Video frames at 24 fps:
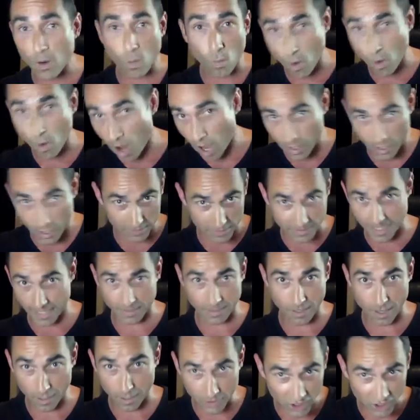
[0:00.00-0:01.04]
water
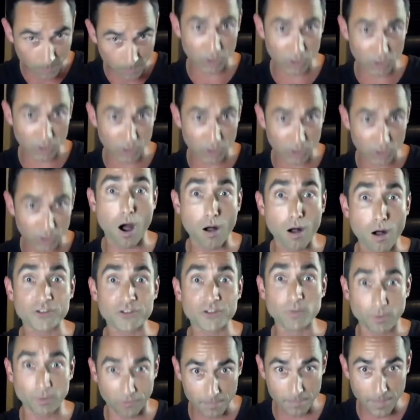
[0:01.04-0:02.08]
technology I'm sure we're all
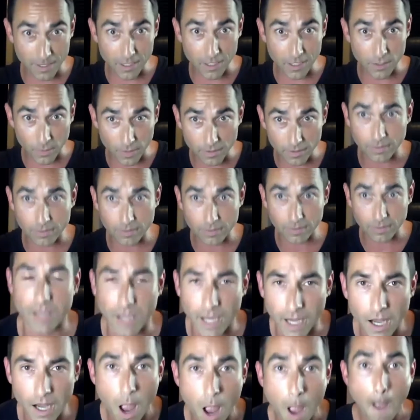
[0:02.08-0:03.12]
super familiar with,
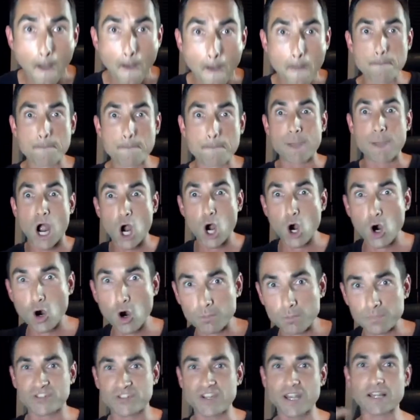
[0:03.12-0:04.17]
okay? Boom!
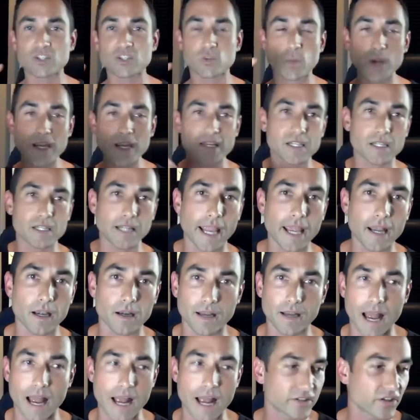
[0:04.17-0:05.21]
6 weeks later,
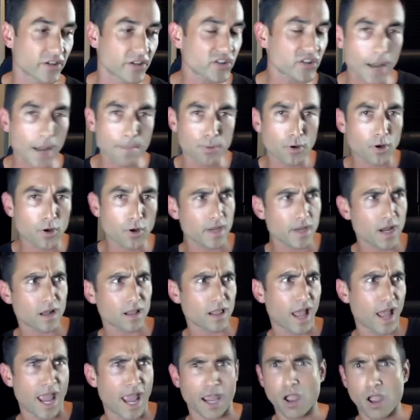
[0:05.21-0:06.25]
guys, this guy put me on
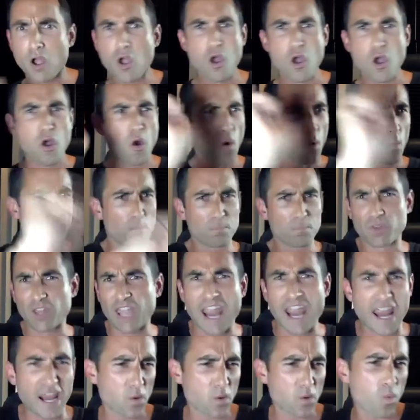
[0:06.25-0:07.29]

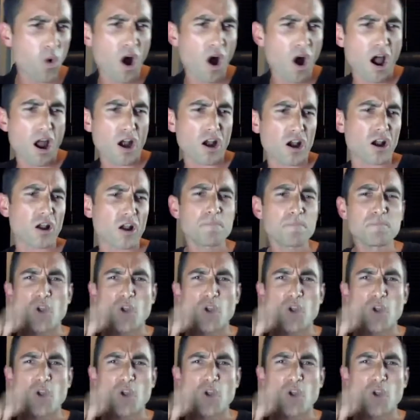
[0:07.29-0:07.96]
Kangen water,